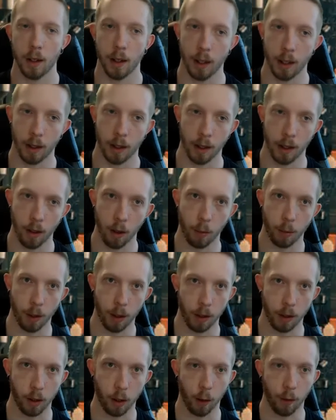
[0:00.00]

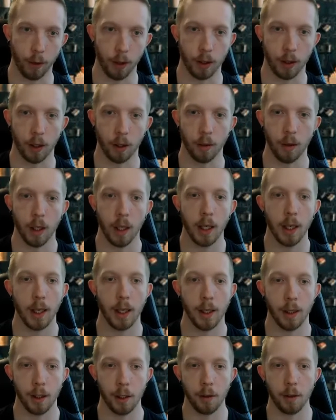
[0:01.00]
Ethiopian coffee, so
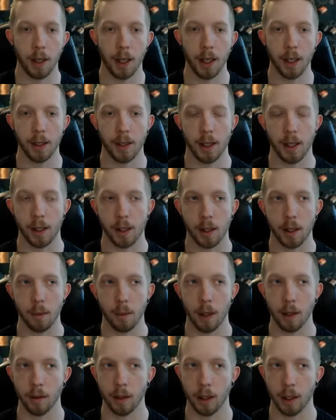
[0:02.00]
it, you can taste the
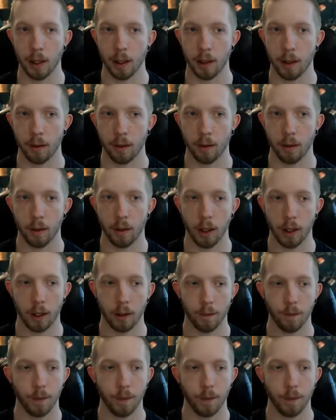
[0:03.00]
melony like